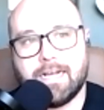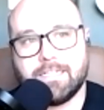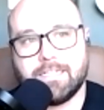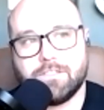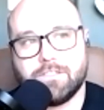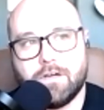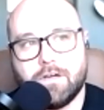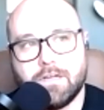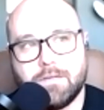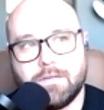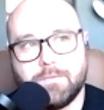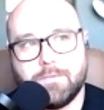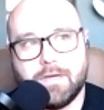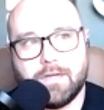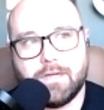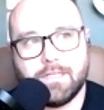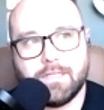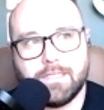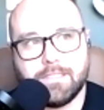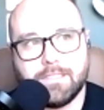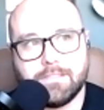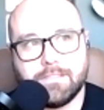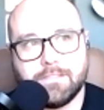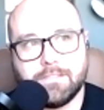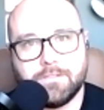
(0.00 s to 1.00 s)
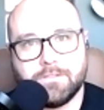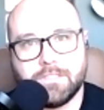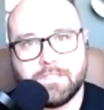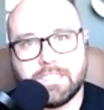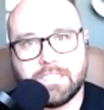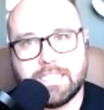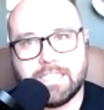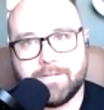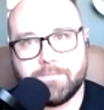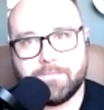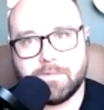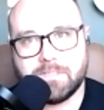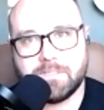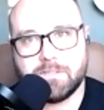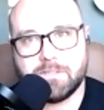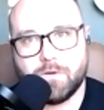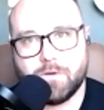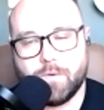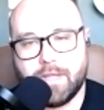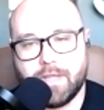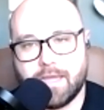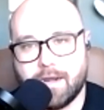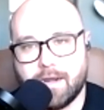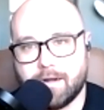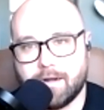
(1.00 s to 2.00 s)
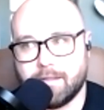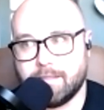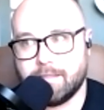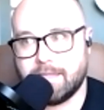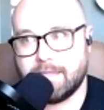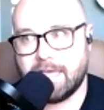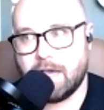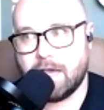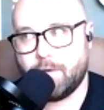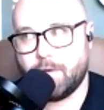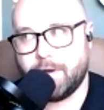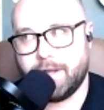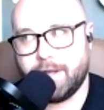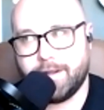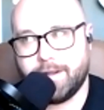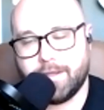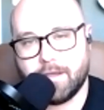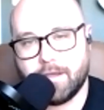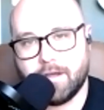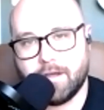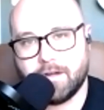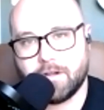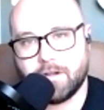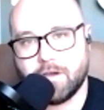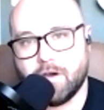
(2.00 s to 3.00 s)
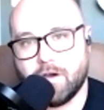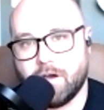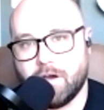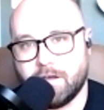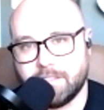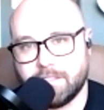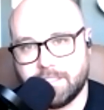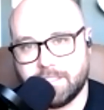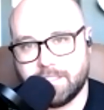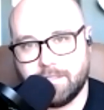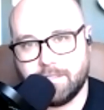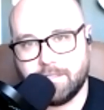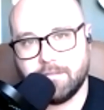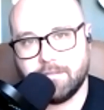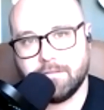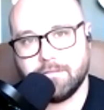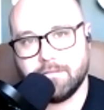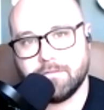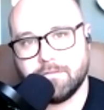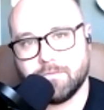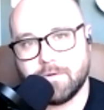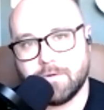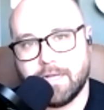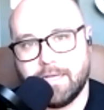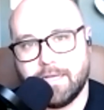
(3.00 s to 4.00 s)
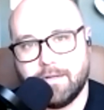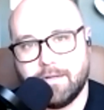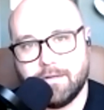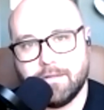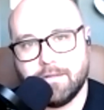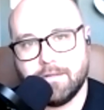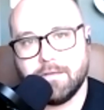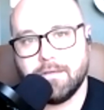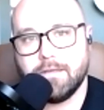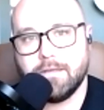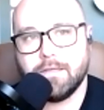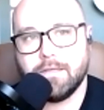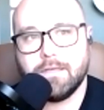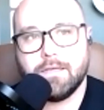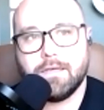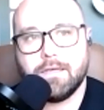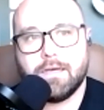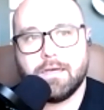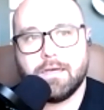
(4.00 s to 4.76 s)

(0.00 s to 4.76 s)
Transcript: talk about is there's a difference between God allowing and God causing, right? It's hmm, mm, good.